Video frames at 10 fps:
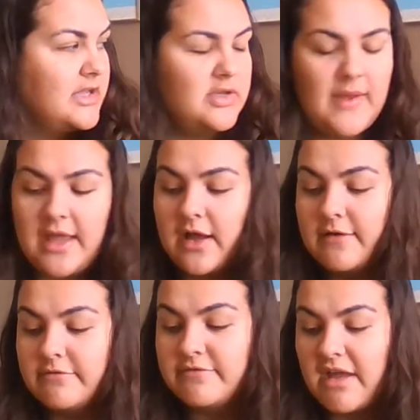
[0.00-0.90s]
You hang
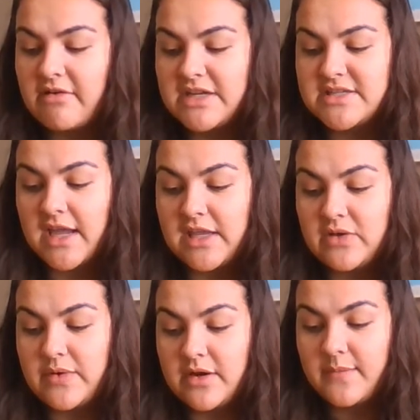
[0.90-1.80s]
on very tight, you
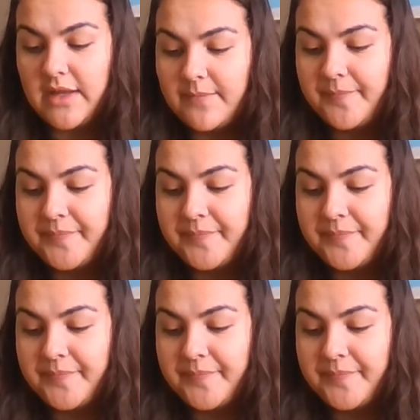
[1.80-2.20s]
hear me?